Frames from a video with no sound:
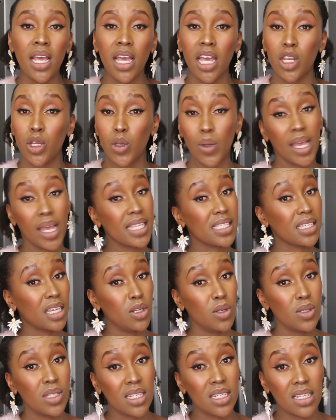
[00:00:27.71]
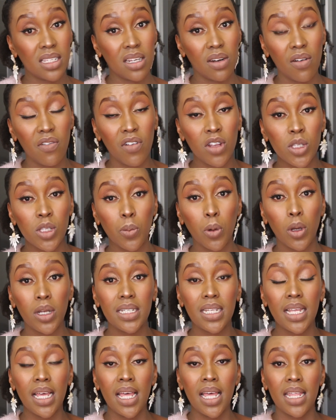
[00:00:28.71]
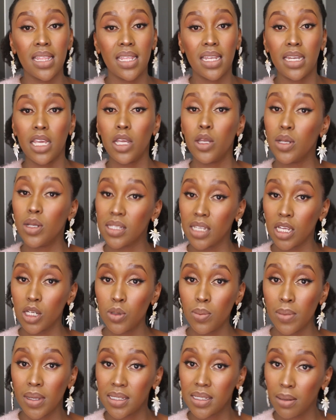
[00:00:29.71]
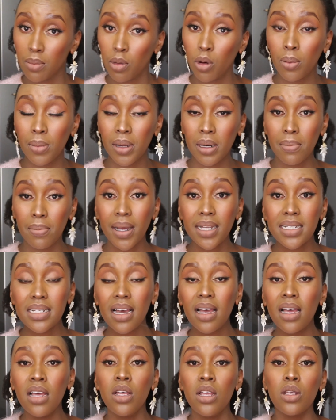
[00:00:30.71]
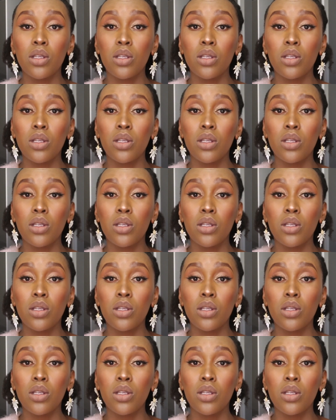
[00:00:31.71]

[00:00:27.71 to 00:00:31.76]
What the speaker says: and you guys can use it as a reference point the day you decide to make some homemade butter.